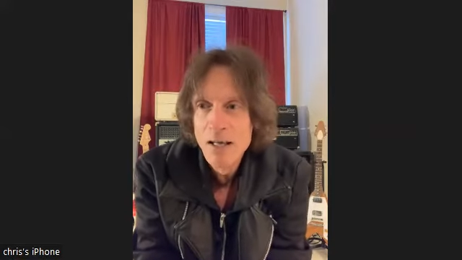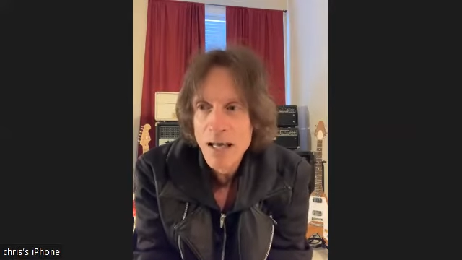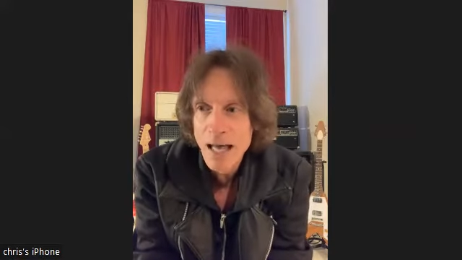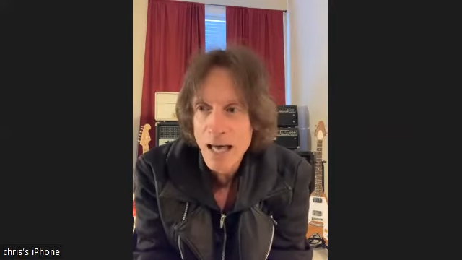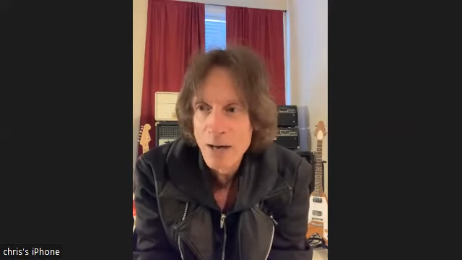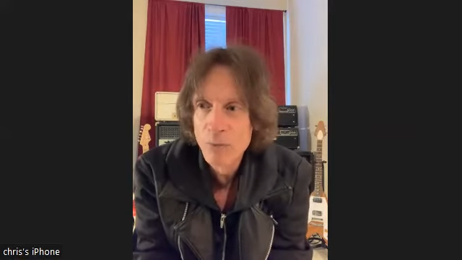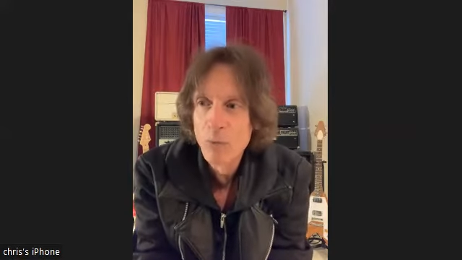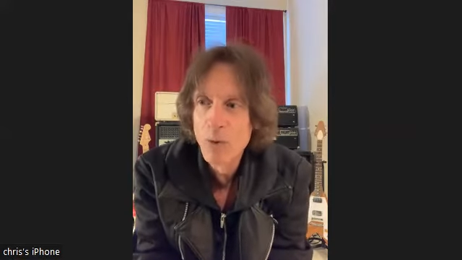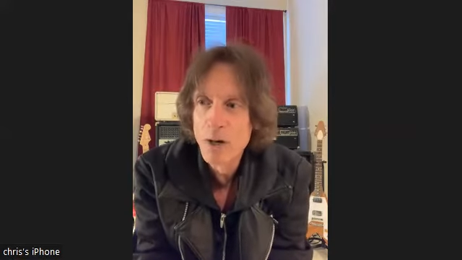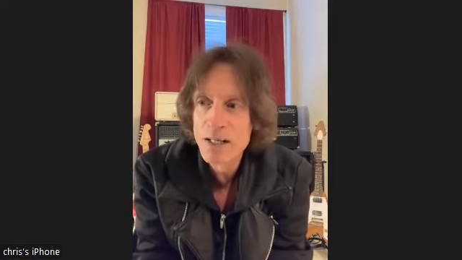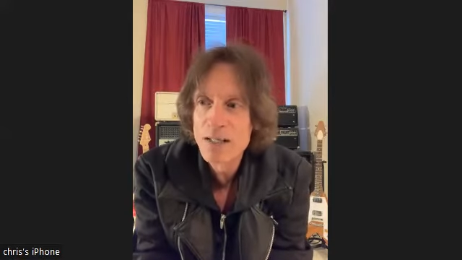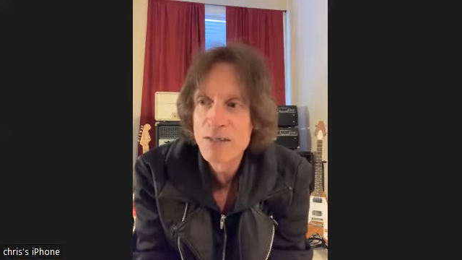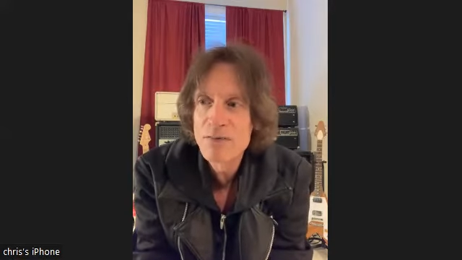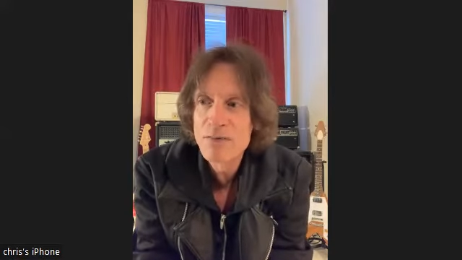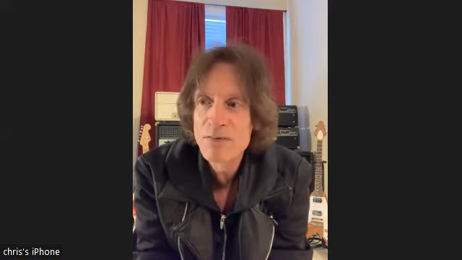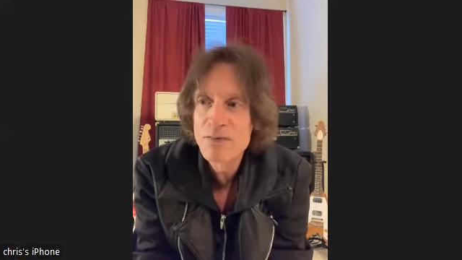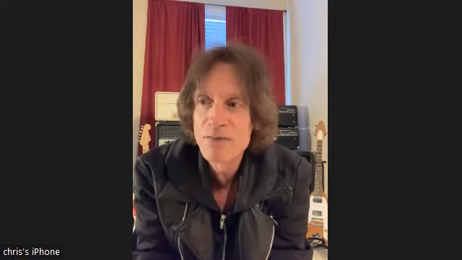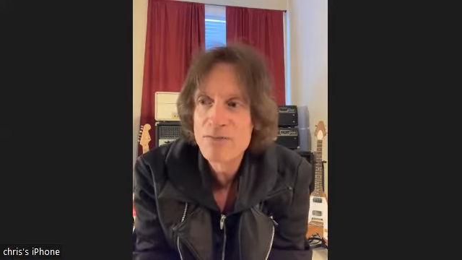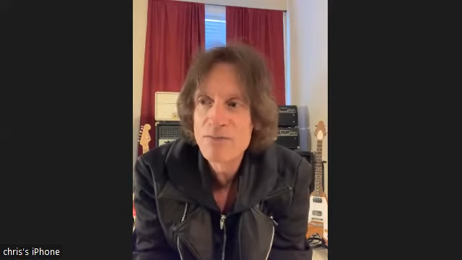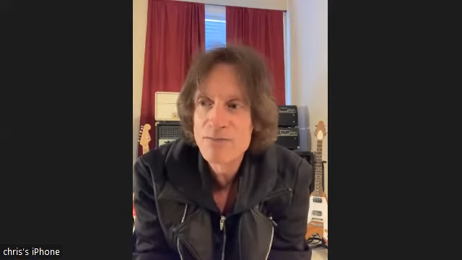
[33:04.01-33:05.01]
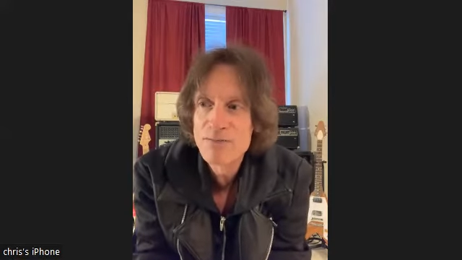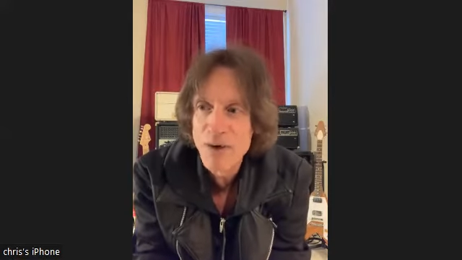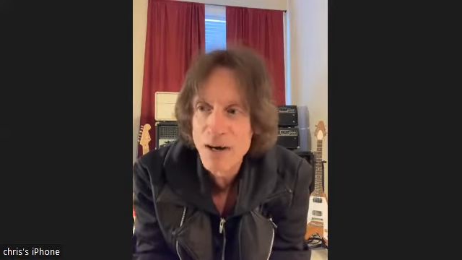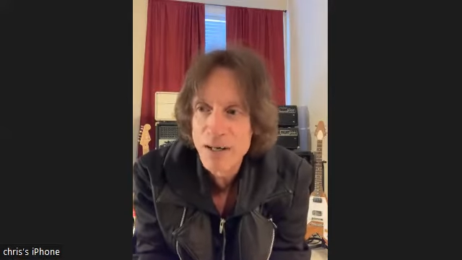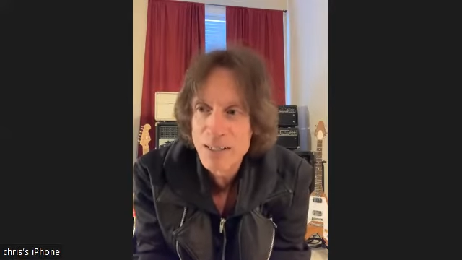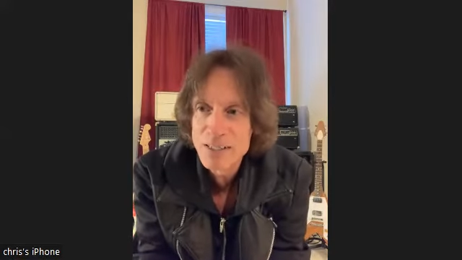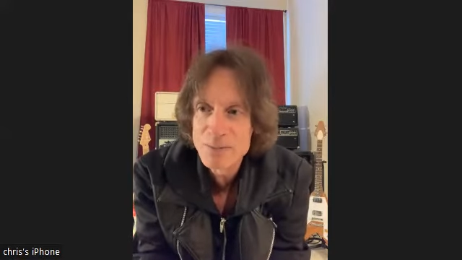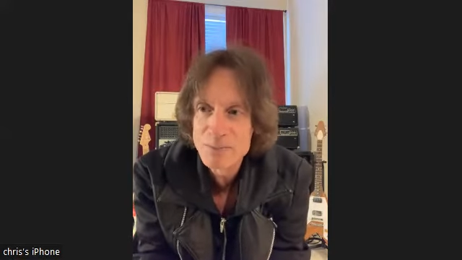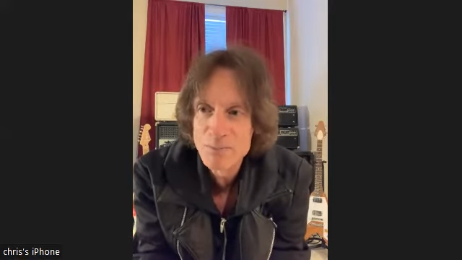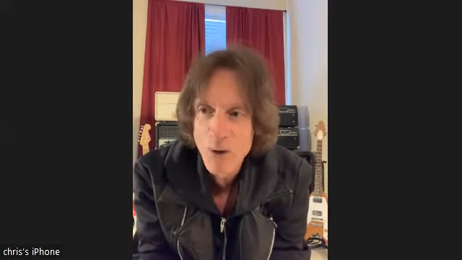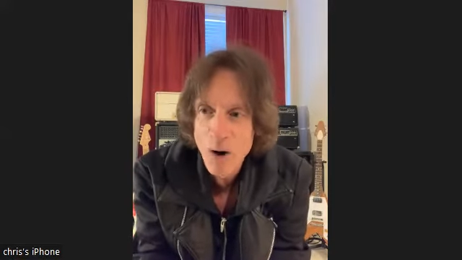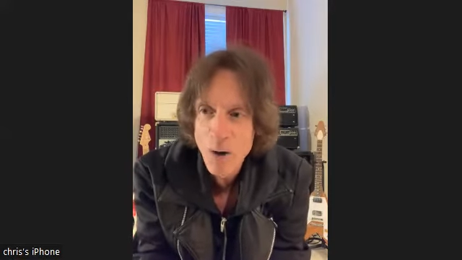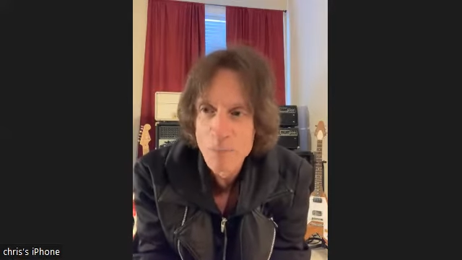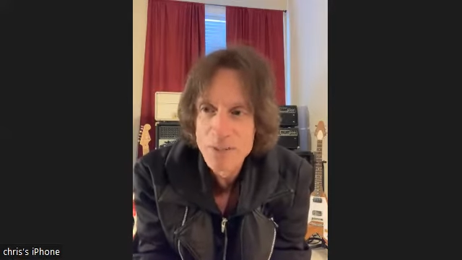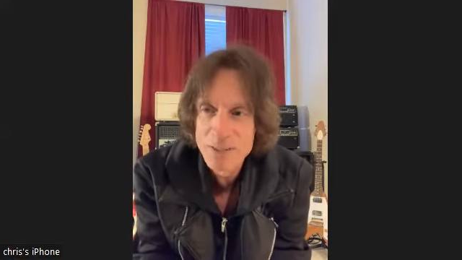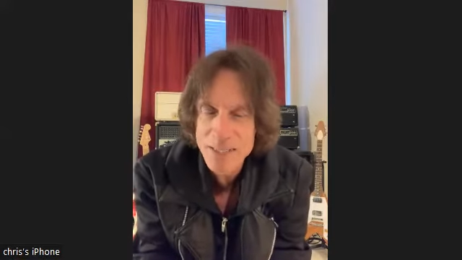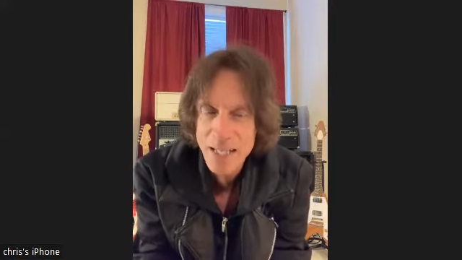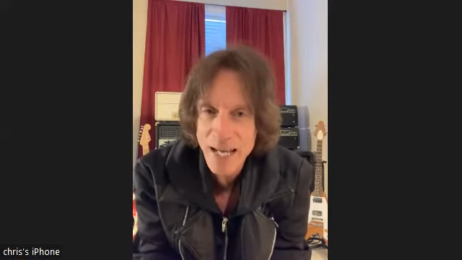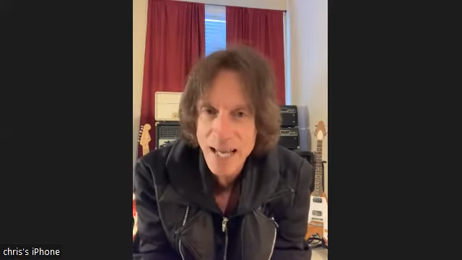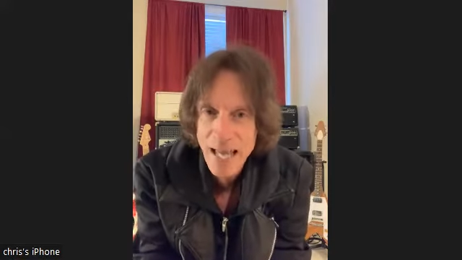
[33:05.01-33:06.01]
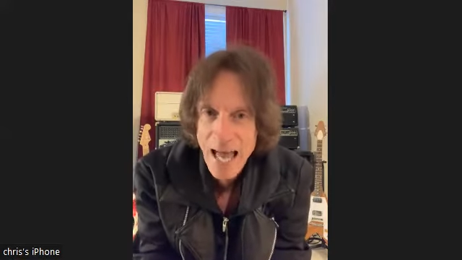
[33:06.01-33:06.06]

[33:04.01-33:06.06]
And one of the funnest moments I